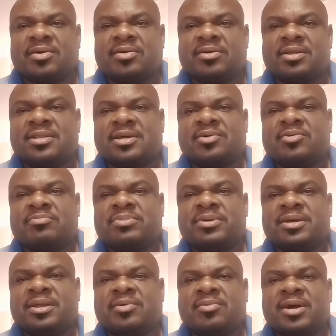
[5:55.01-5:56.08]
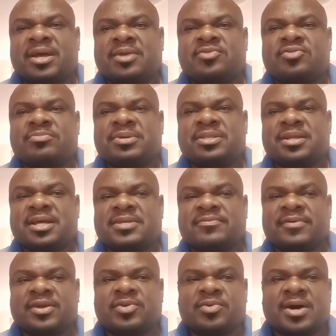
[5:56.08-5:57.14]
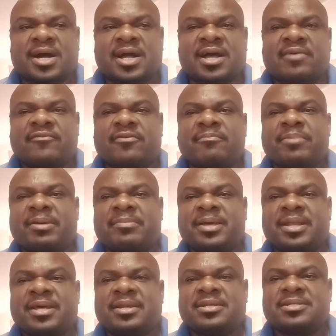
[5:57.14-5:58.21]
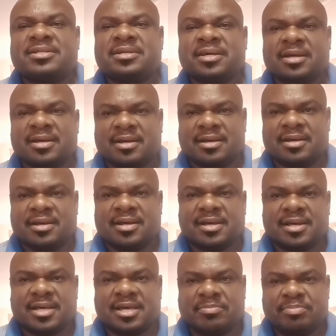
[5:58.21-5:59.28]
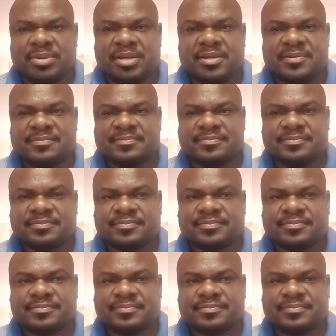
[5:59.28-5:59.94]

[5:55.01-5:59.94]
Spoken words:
or they will be required to be transferred to archive for permanent keeping.